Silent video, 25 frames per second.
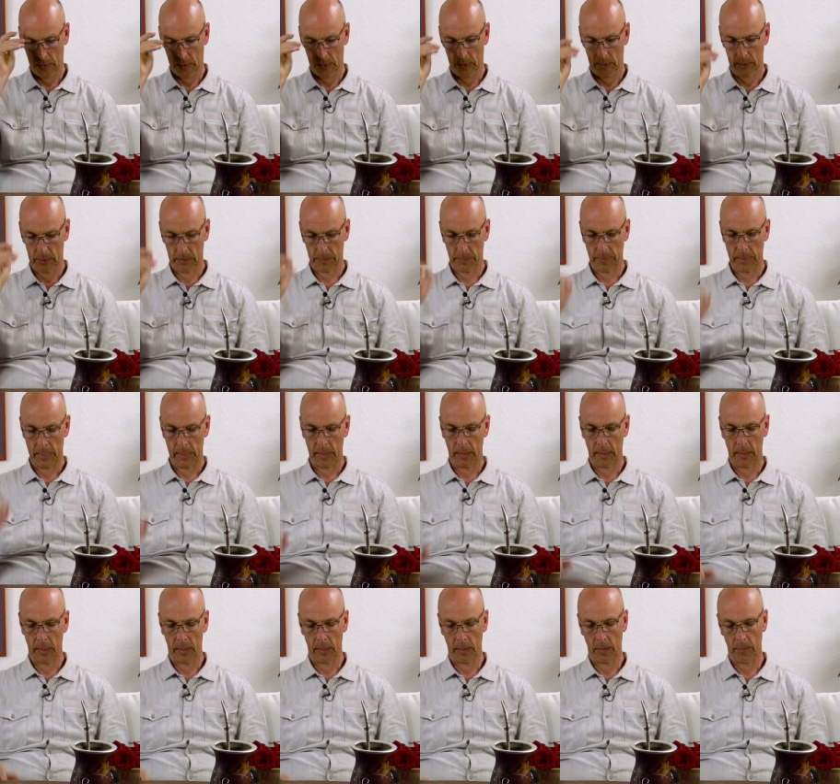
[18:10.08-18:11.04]
explain a
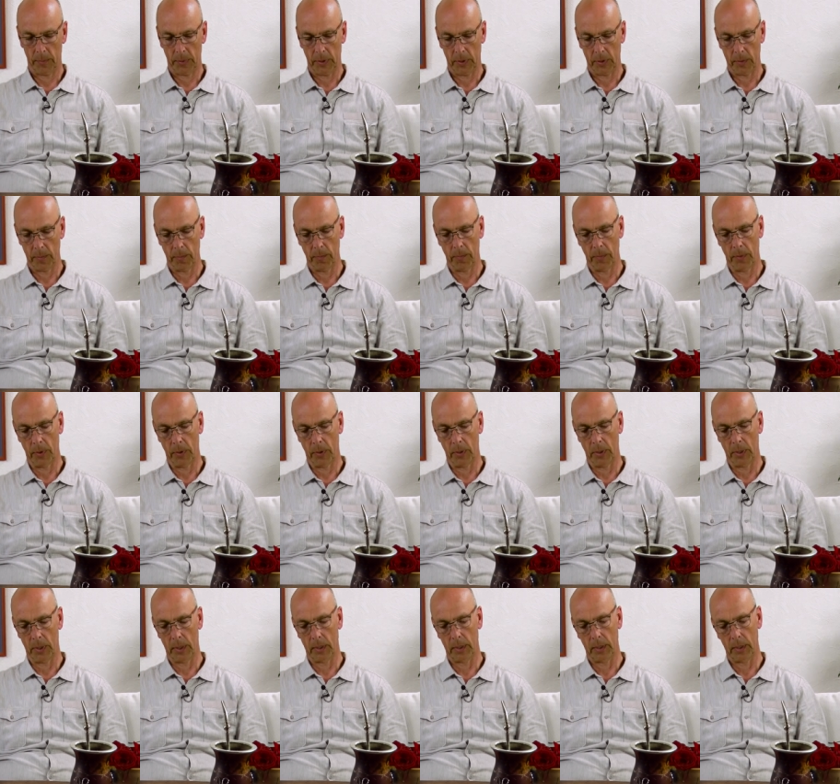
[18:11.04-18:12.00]
little bit
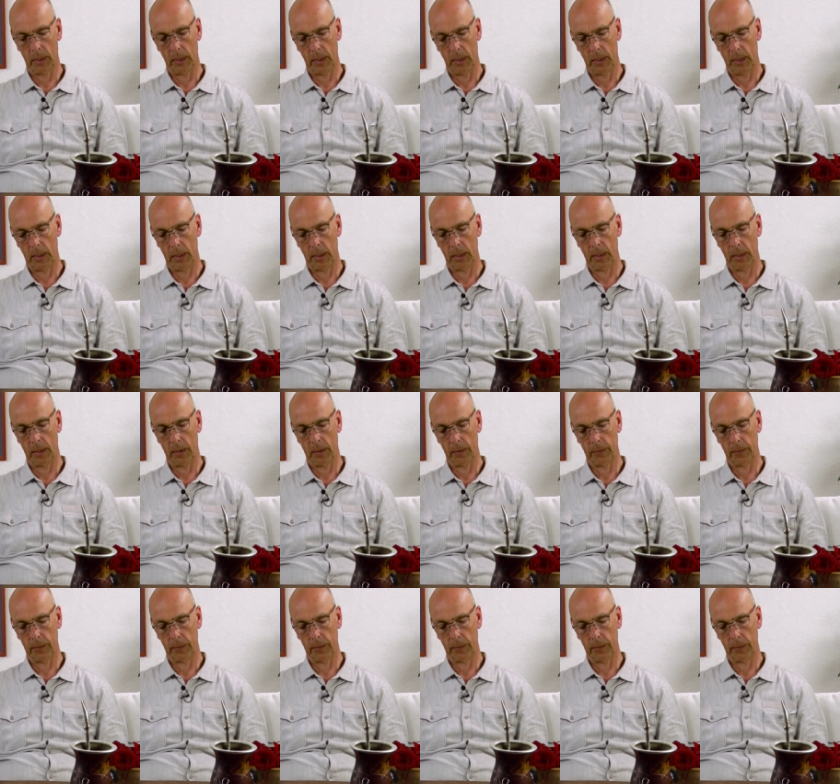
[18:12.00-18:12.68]
more in